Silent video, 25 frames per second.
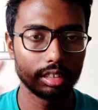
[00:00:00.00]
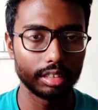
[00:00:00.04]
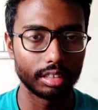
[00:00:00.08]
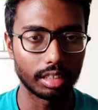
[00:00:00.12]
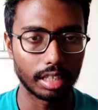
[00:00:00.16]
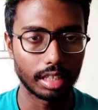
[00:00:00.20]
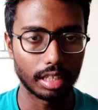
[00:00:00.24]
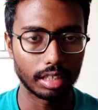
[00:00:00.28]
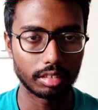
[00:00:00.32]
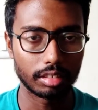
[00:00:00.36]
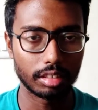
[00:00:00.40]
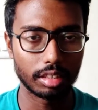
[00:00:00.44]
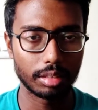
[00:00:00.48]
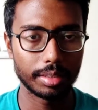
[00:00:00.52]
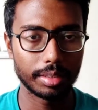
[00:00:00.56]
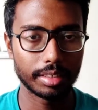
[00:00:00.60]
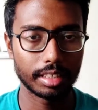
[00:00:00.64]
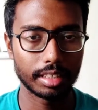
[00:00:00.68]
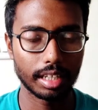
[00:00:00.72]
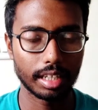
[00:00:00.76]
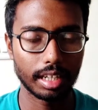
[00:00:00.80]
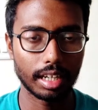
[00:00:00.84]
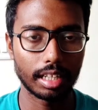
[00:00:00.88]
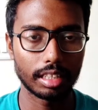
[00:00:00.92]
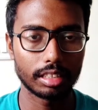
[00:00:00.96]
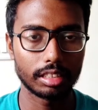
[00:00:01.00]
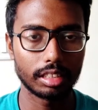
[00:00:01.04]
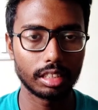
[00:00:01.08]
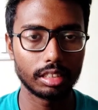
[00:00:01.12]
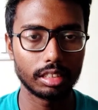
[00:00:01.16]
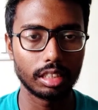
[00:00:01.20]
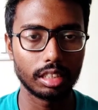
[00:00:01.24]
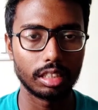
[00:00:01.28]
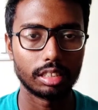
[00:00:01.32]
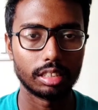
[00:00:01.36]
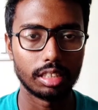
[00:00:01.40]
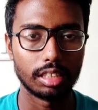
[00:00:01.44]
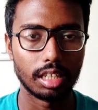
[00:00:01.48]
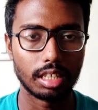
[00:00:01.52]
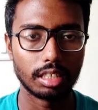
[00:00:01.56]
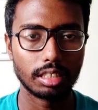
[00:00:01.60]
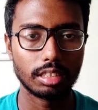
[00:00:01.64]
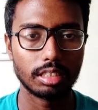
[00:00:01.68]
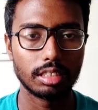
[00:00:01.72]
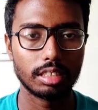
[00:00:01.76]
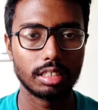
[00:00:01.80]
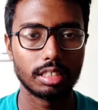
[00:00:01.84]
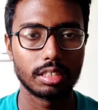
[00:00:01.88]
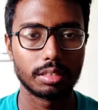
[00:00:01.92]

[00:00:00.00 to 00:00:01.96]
the requirement analysis is done